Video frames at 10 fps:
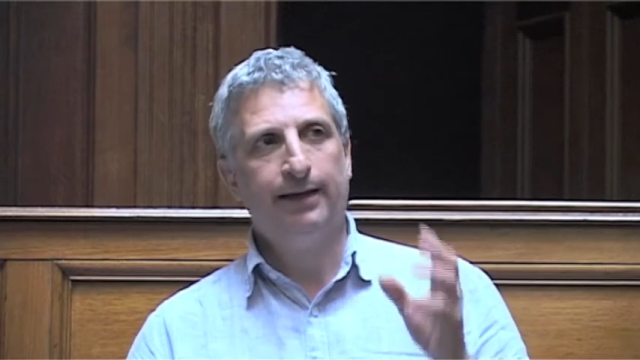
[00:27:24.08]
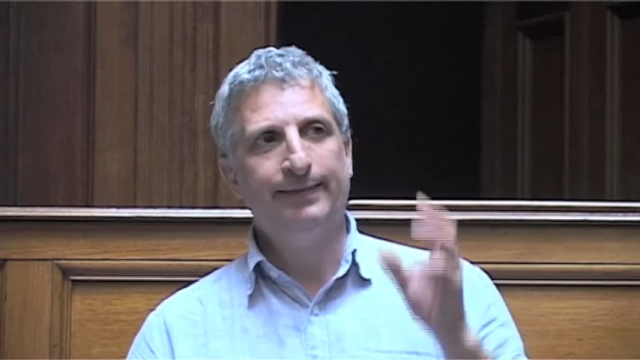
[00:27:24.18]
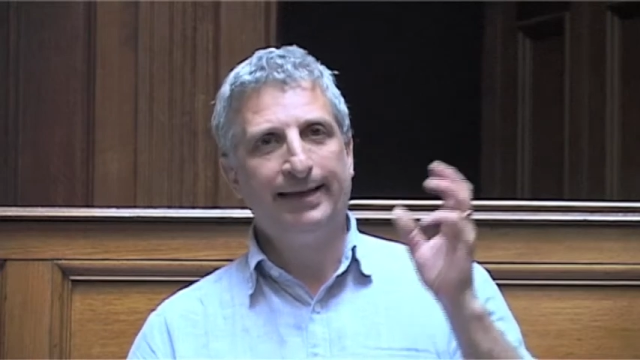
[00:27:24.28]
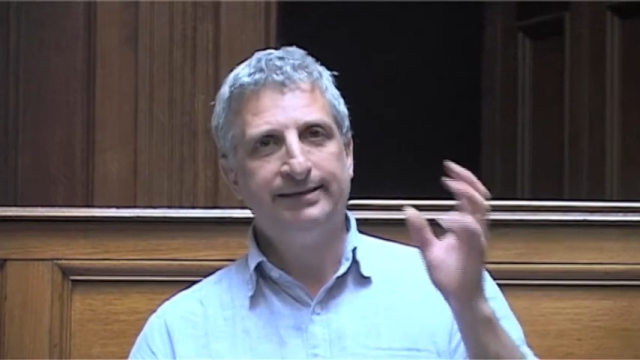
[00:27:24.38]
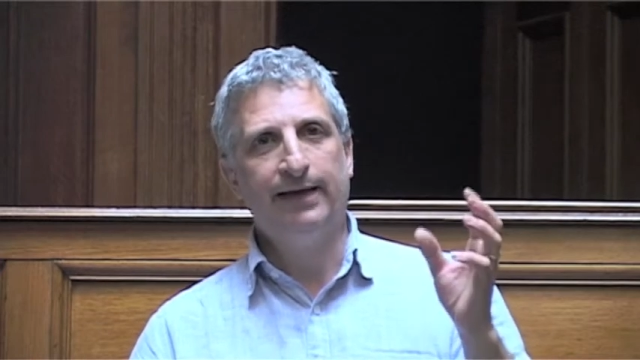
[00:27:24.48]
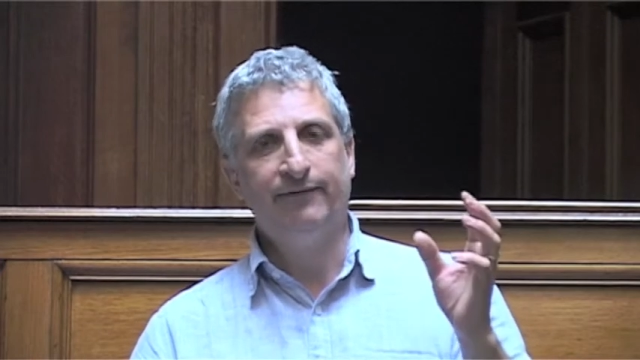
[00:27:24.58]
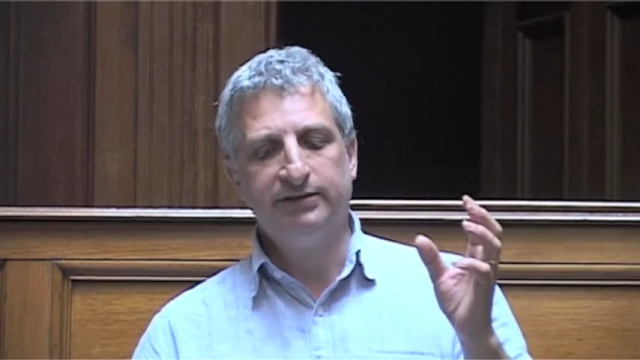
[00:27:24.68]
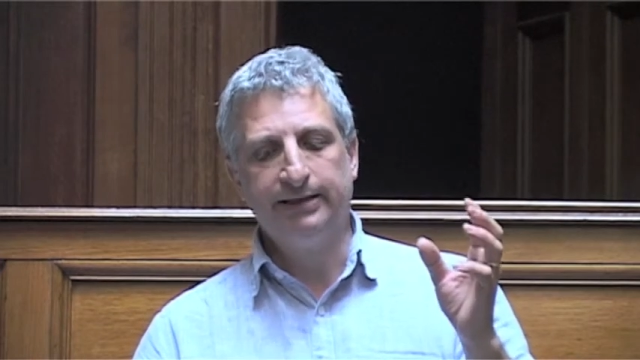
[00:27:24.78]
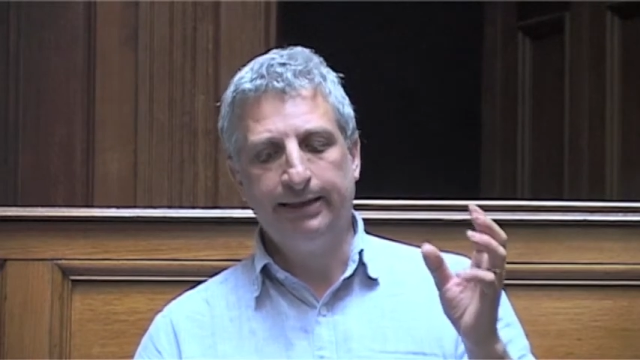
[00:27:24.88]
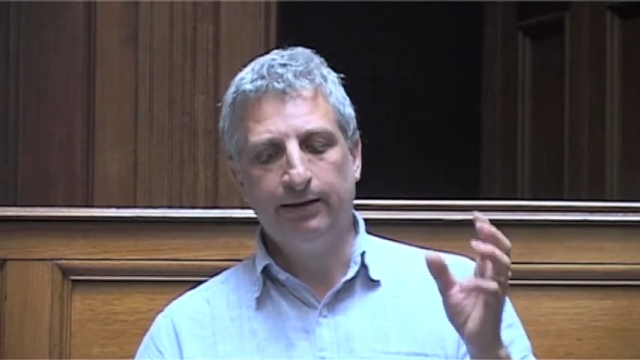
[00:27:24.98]
and that
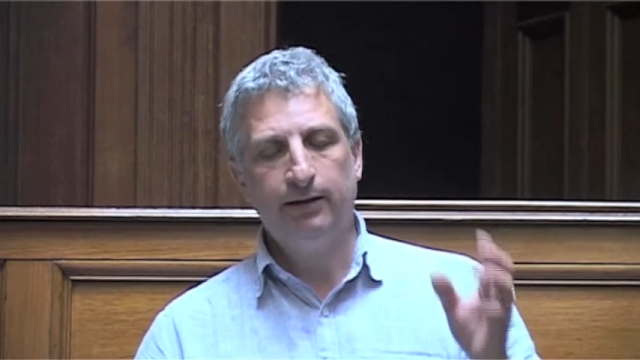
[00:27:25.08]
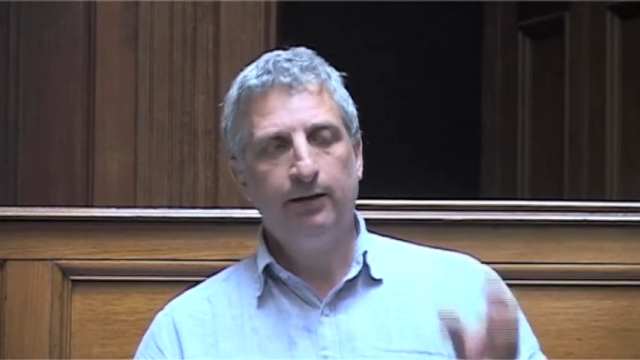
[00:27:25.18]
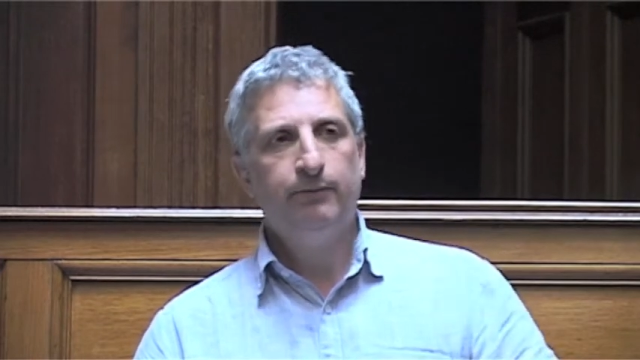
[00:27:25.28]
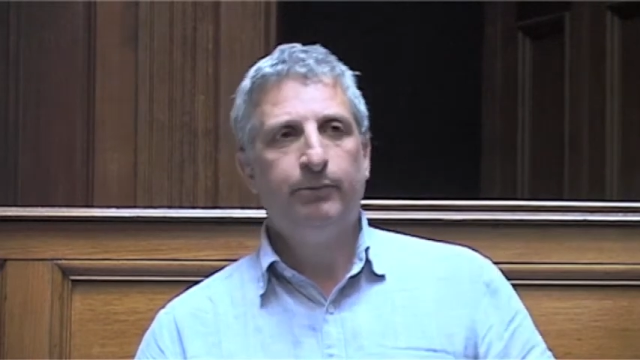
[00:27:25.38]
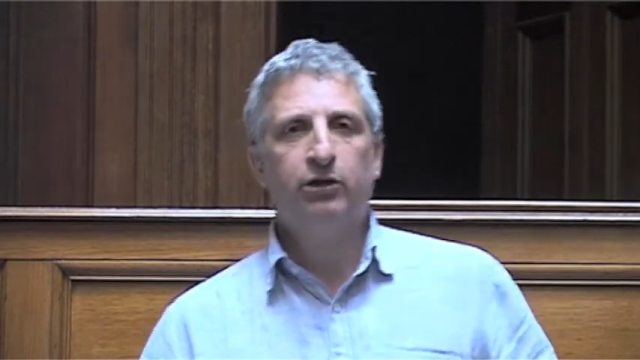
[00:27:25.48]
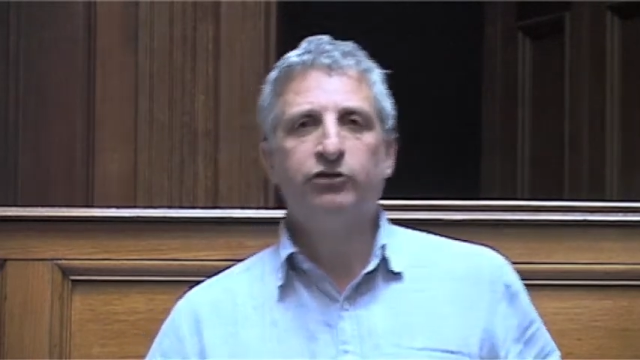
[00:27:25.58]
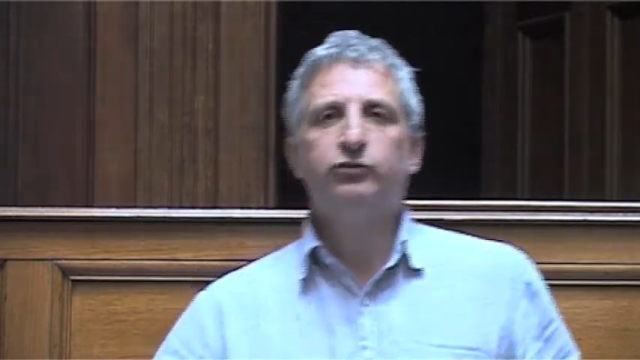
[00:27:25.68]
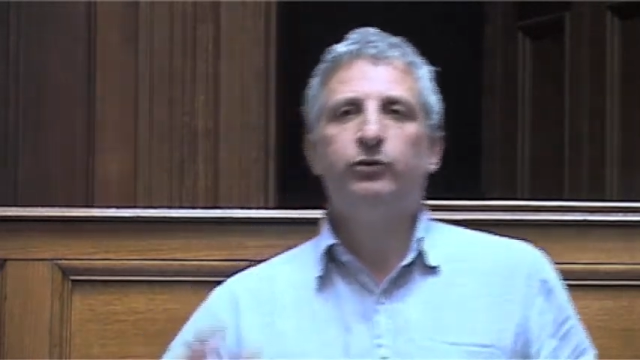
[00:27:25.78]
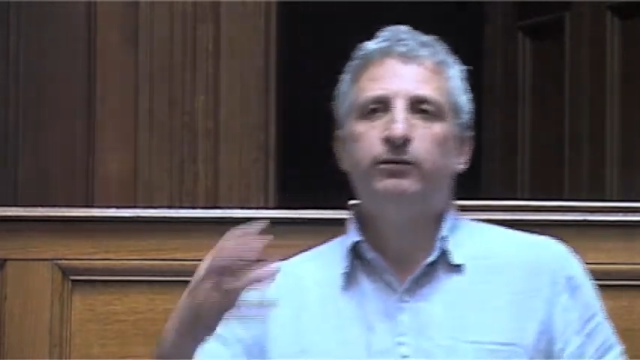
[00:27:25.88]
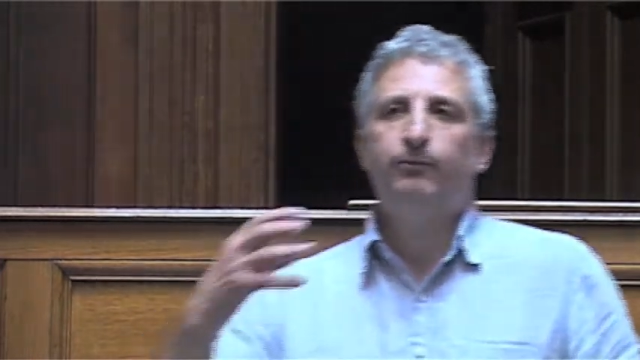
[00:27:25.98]
deficit because,
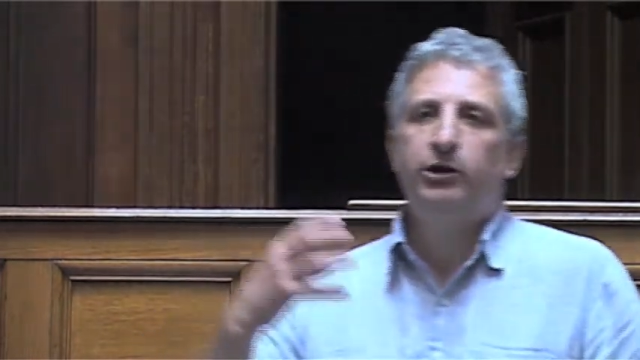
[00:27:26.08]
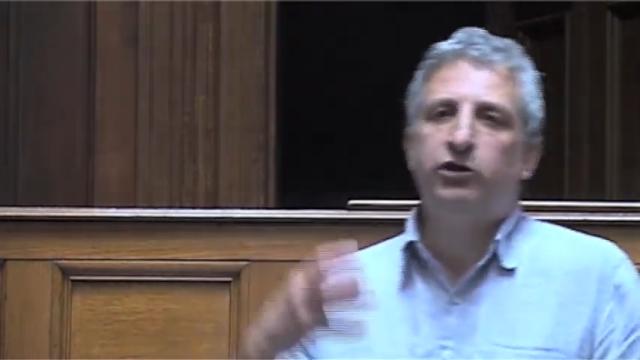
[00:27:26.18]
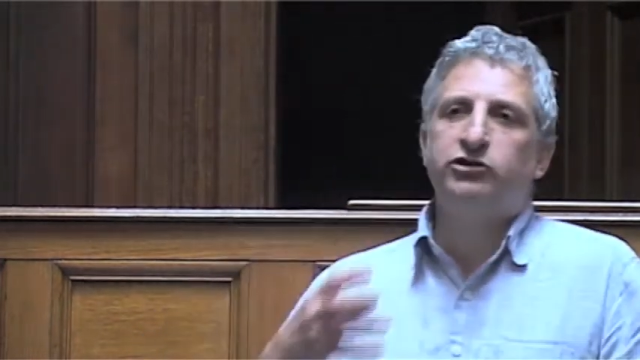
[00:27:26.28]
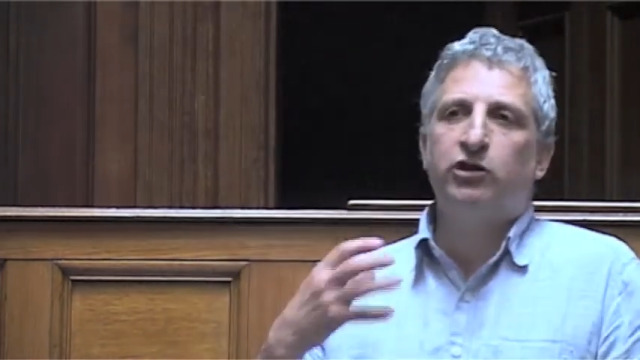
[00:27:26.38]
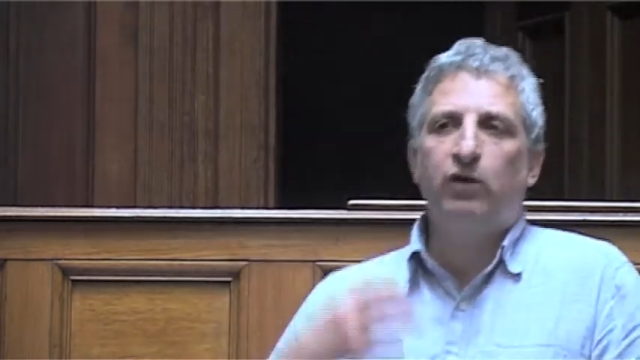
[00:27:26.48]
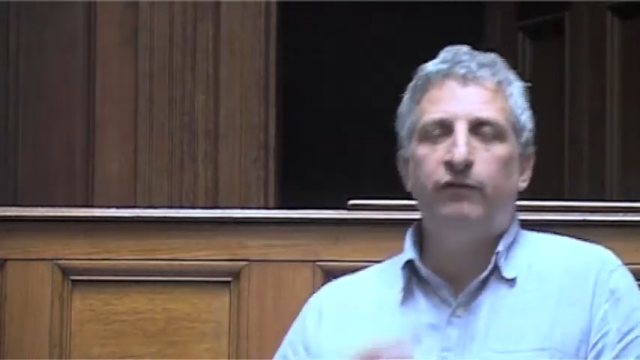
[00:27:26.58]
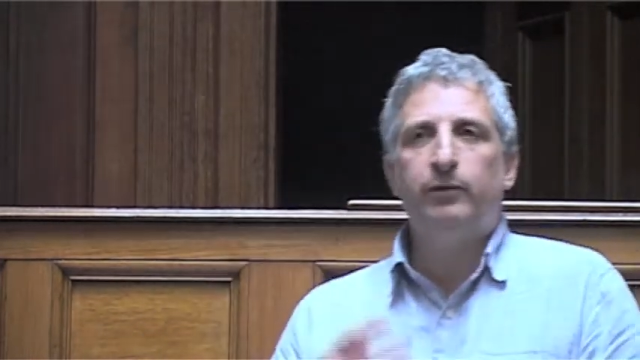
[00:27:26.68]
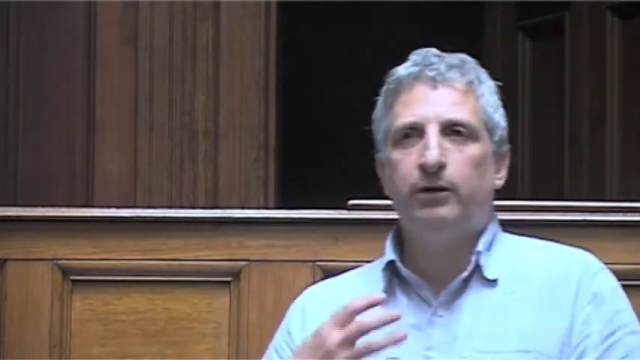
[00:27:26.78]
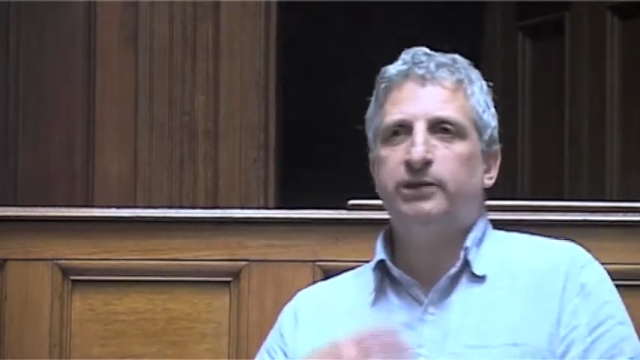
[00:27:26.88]
with, because the government,